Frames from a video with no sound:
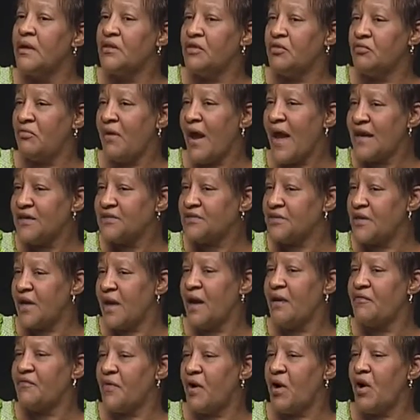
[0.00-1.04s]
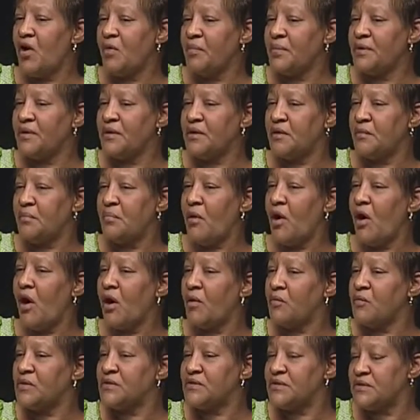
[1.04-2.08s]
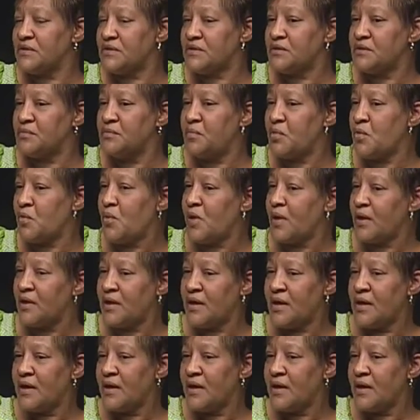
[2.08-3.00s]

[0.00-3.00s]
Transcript: The rationale for opening the park was to support